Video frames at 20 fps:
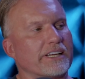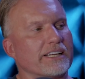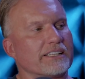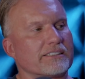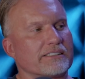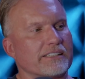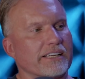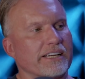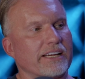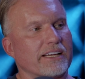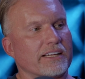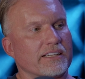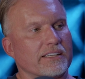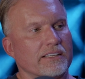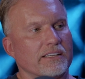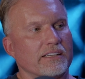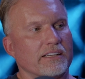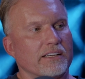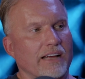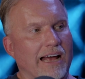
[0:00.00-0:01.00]
To get sick?
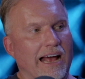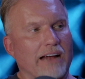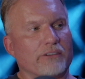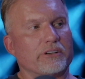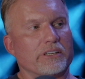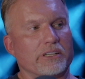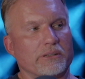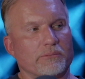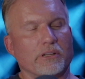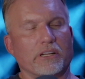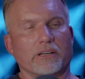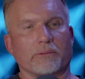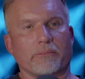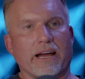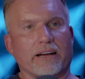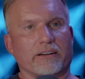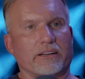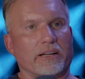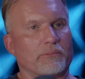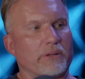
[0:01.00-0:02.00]
I really look
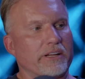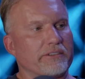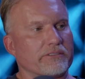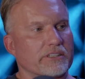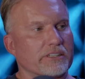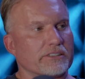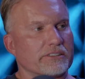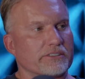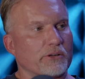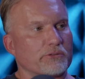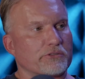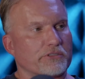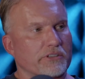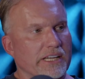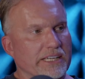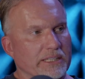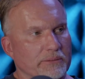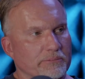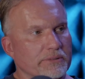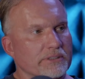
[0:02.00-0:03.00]
back on that belief because there's no
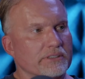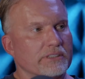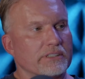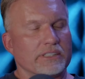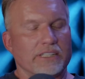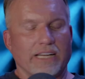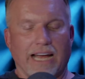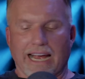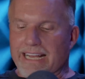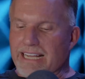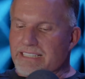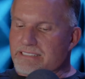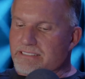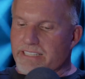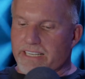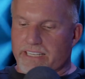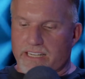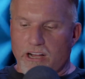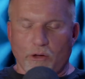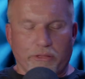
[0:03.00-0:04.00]
sleep. I got
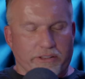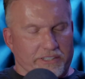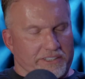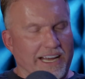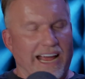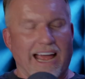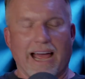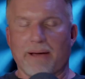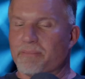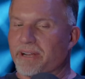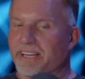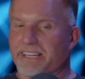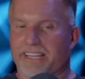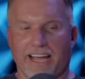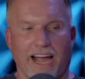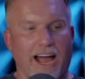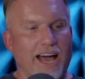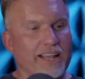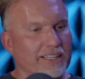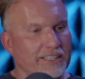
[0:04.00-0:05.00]
sick all the time in
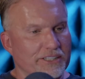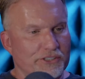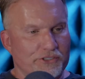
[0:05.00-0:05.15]
college.